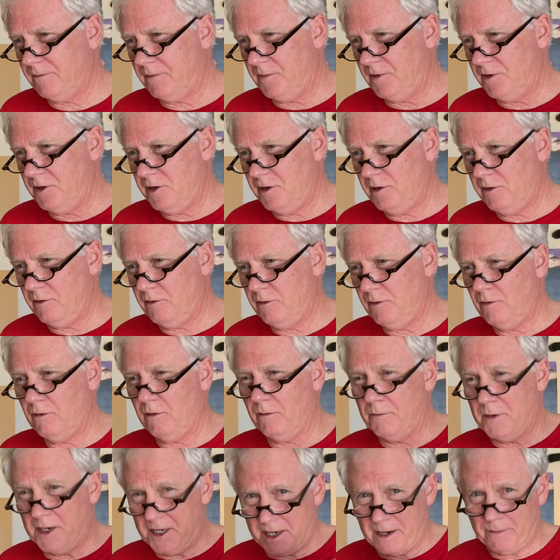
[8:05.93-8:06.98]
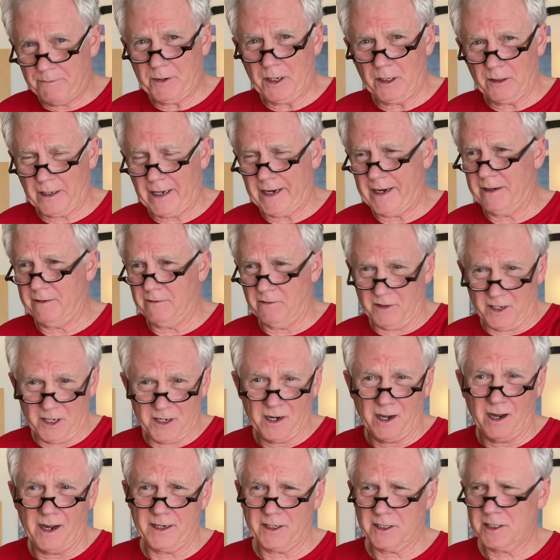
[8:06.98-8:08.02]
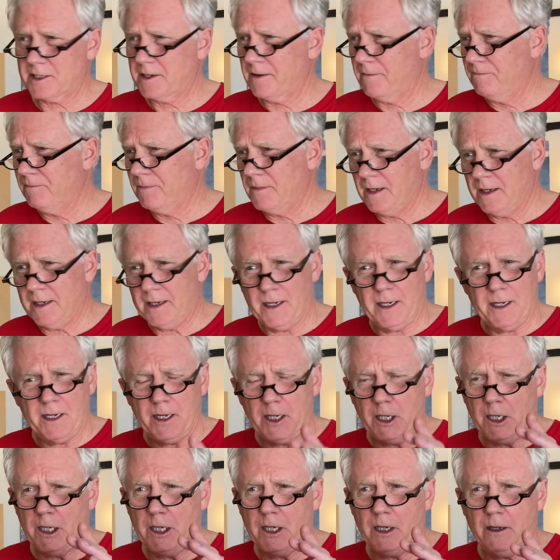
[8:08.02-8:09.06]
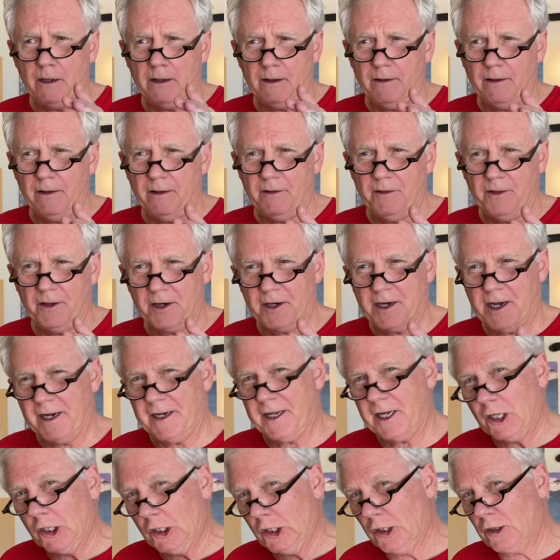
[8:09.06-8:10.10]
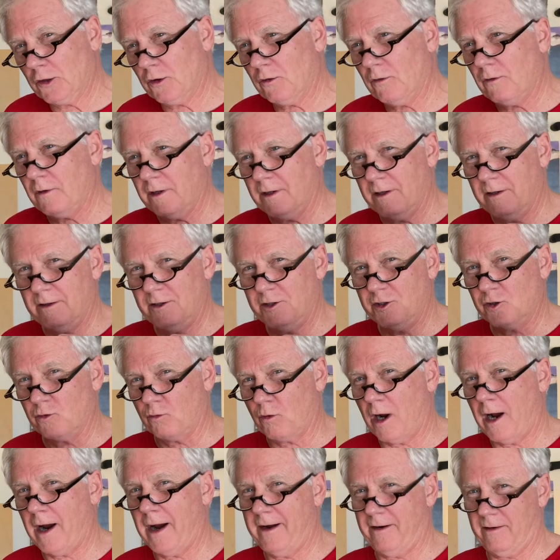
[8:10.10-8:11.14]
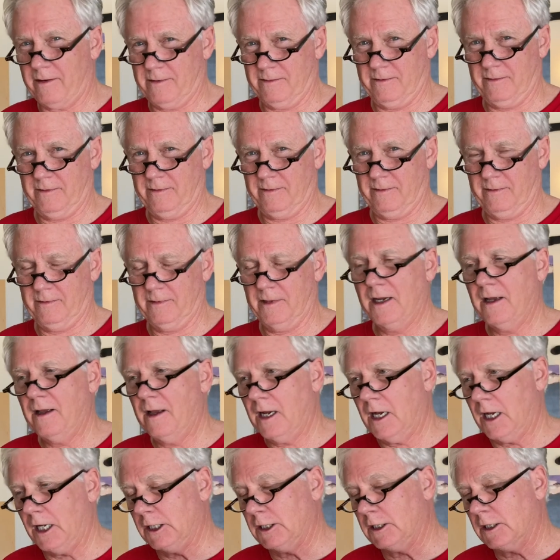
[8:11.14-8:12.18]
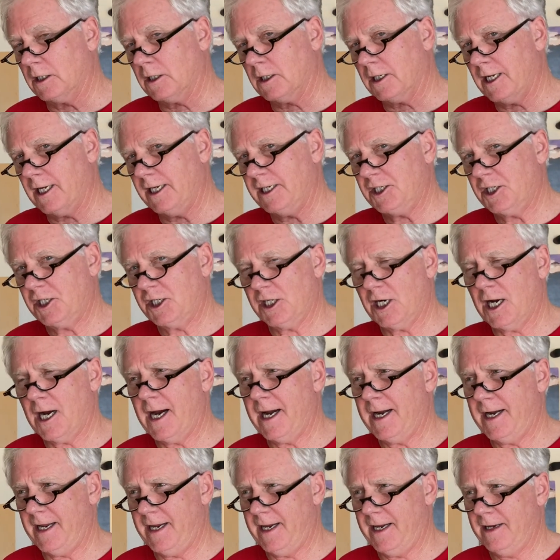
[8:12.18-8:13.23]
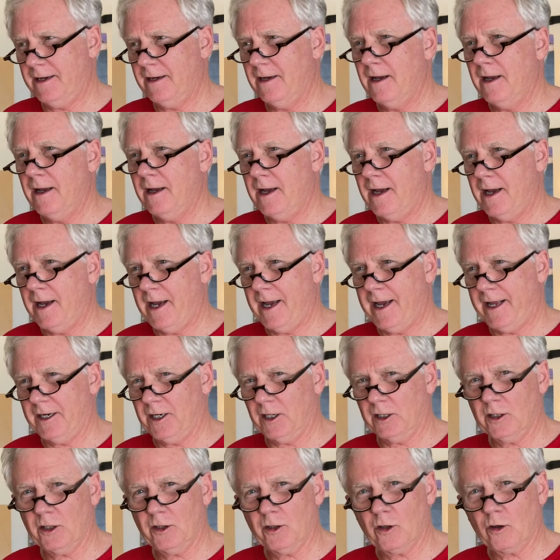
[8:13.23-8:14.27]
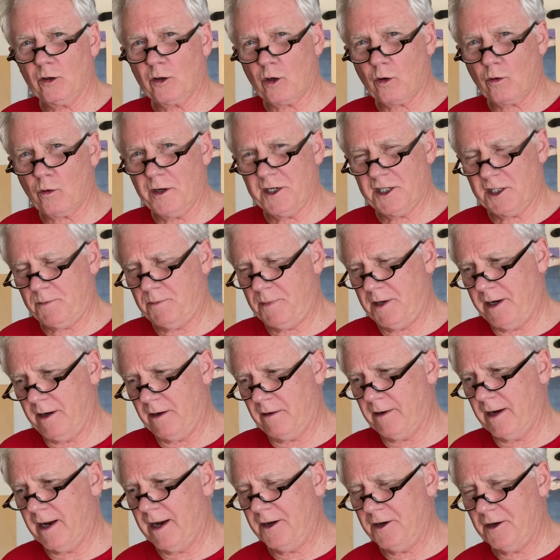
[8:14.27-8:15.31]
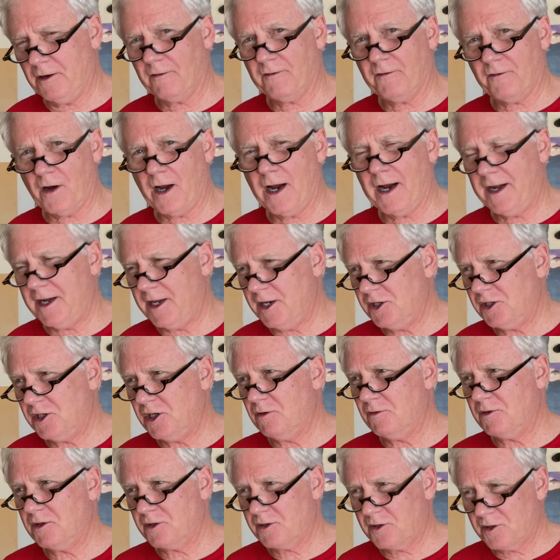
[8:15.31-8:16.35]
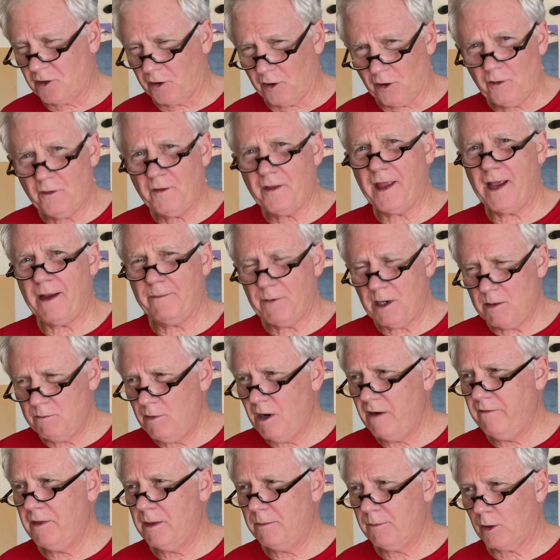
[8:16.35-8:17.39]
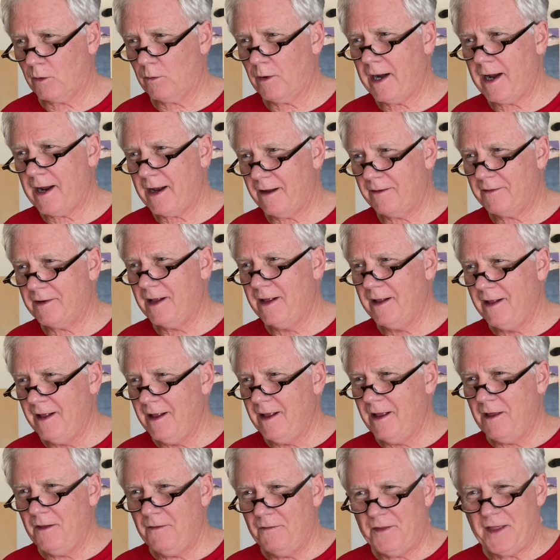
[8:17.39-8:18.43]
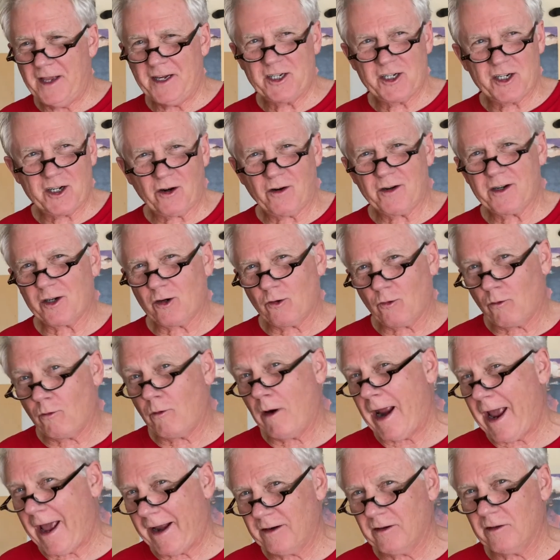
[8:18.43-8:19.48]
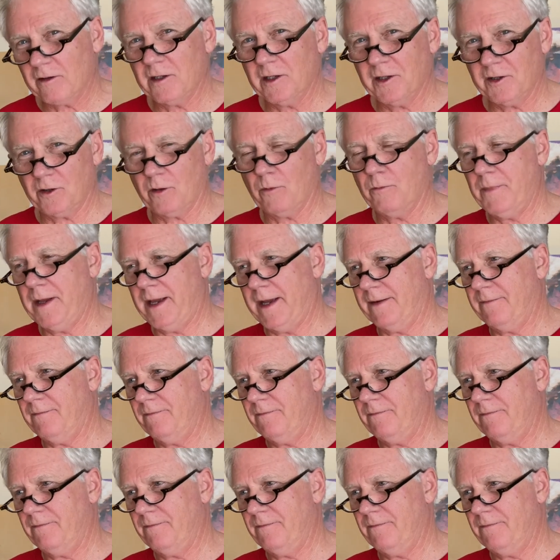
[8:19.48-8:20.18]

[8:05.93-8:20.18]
you manipulate the nuts, they're getting a little drier, a little less shiny, and a little crispier. And you'll find as you turn them and move them around, they start to rattle a little bit.